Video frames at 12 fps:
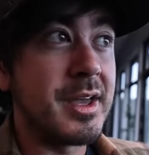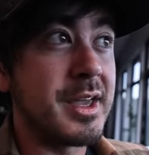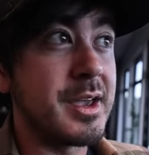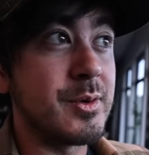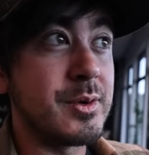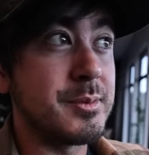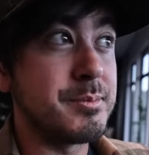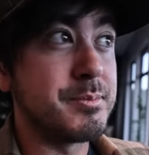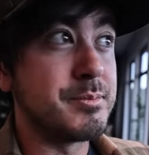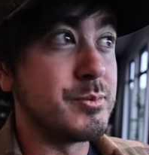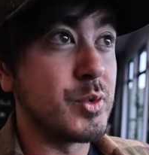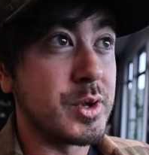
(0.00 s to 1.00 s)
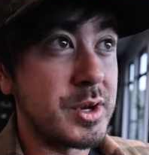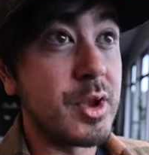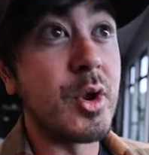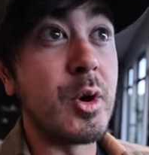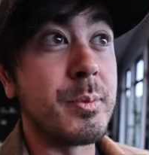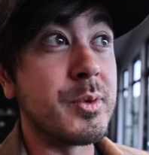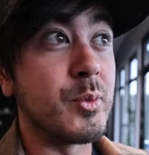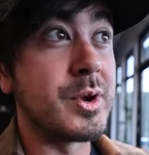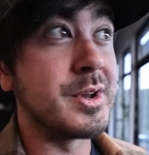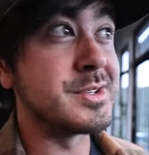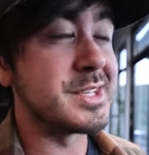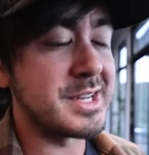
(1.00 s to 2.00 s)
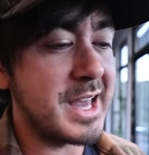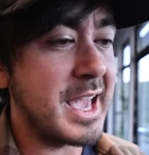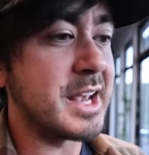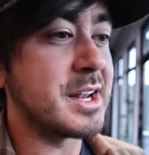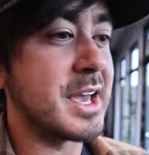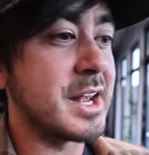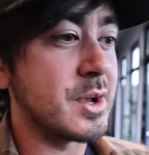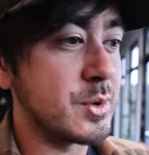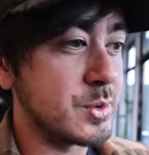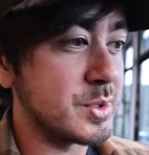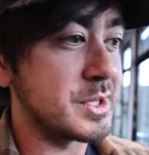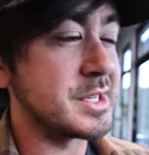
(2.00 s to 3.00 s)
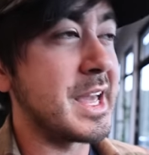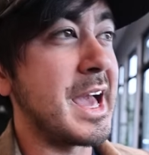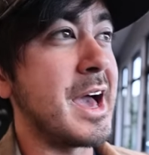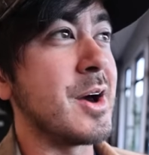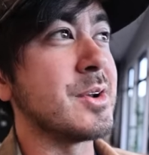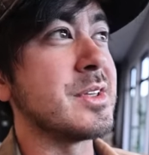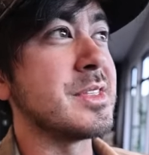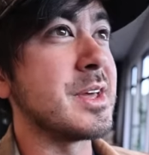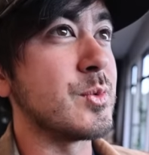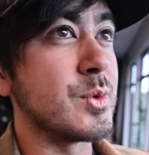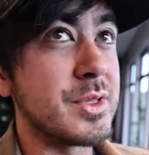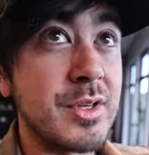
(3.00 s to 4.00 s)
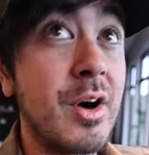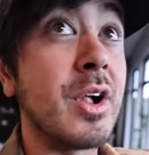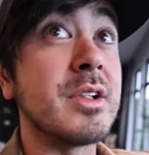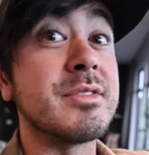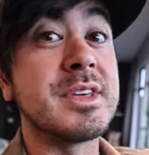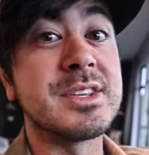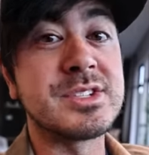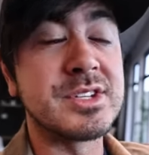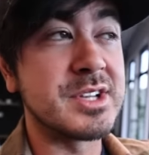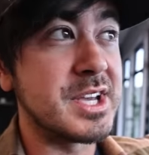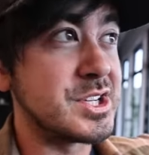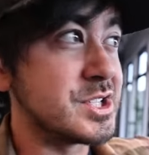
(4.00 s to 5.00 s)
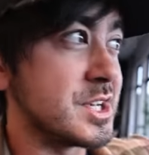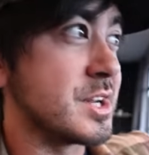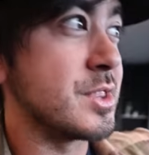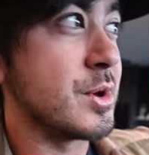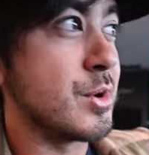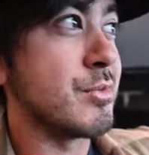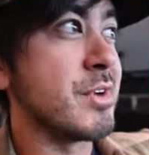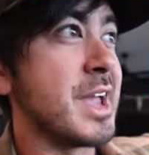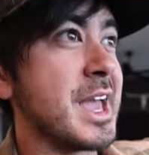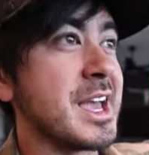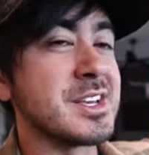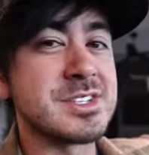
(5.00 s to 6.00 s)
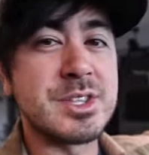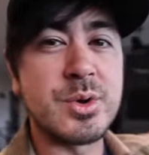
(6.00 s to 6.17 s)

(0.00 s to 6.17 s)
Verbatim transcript: it would we could open windows at night, kind of cool it down, and then with all of the insulation and the overhangs